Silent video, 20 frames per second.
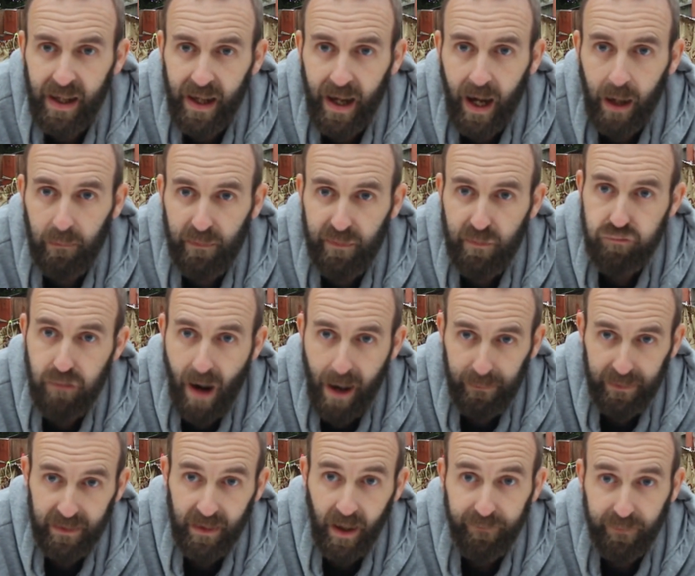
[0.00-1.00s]
If you
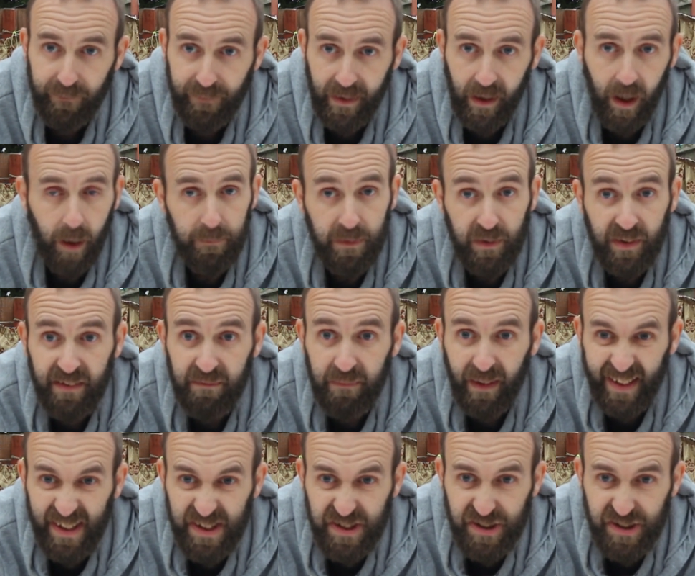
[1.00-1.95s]
wrap enough of it up, you can even make a